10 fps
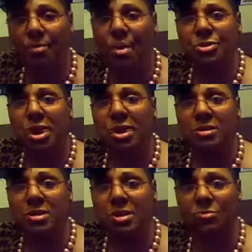In most
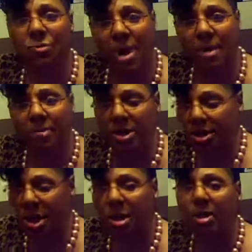cases, it's family,
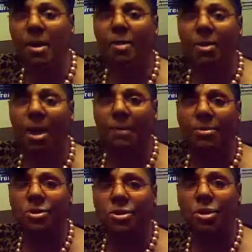caring about what
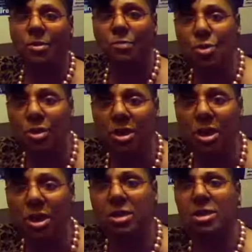happens to your
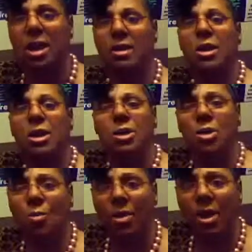communities,
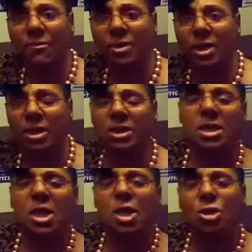whatever it is.